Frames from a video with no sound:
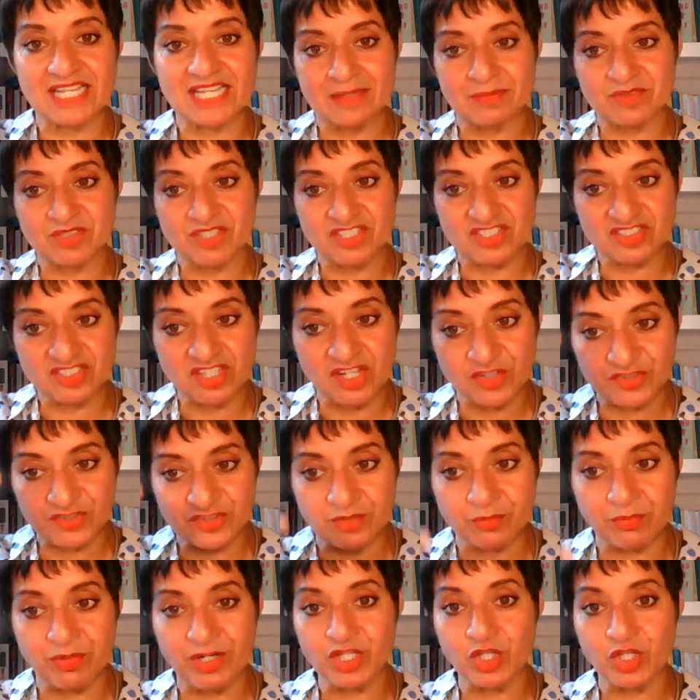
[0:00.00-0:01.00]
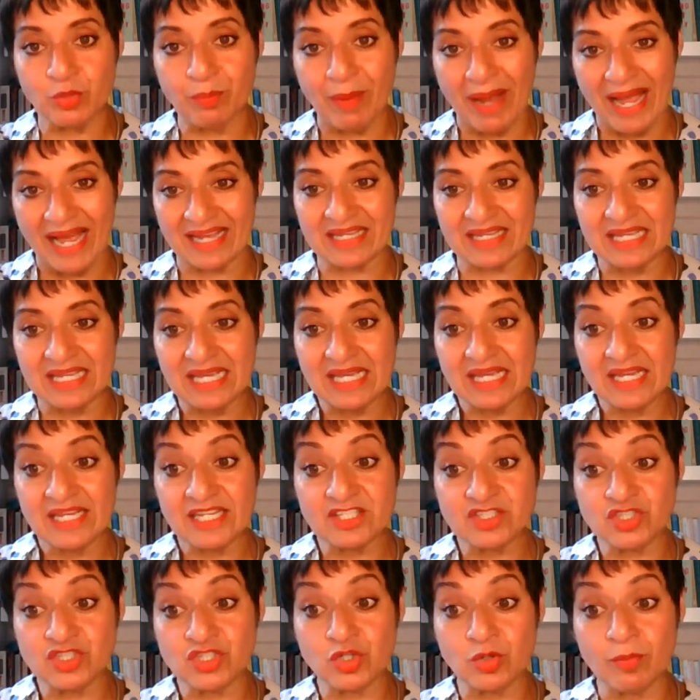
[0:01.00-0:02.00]
it starts to bring you back
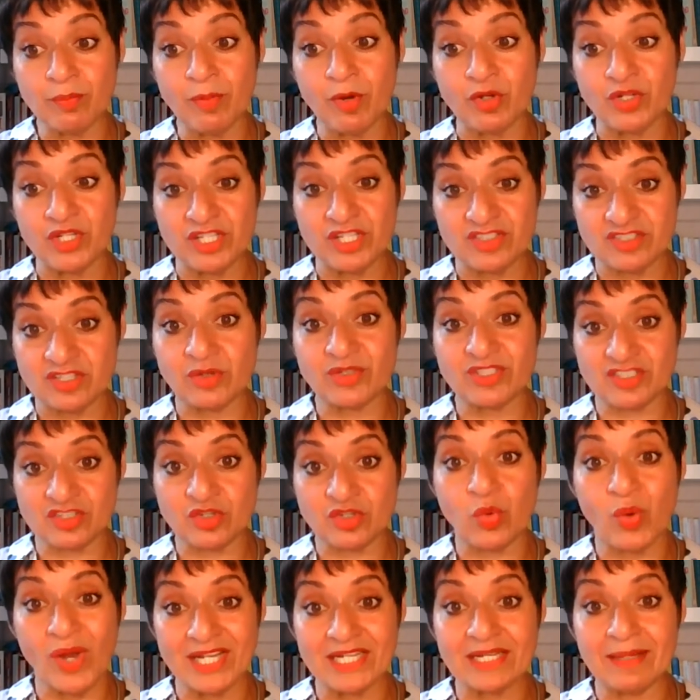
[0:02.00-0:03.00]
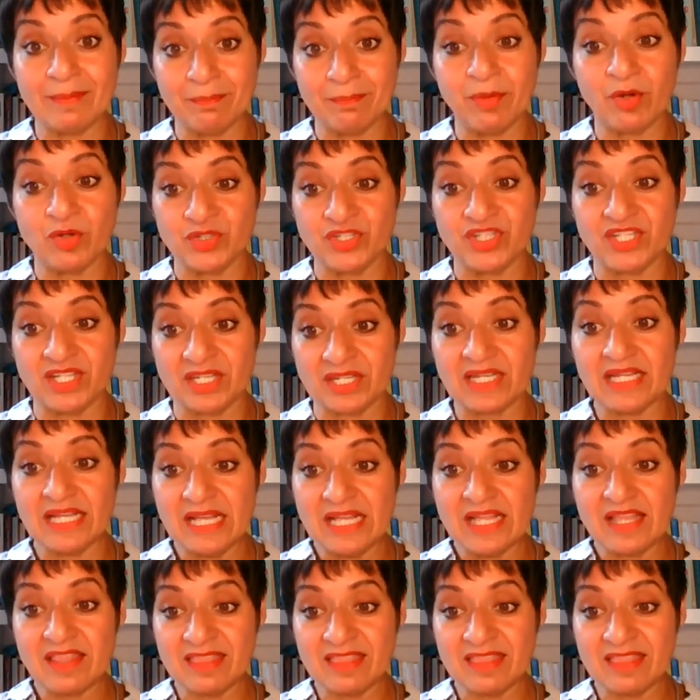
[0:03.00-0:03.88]
into your body. So it's quite embodying.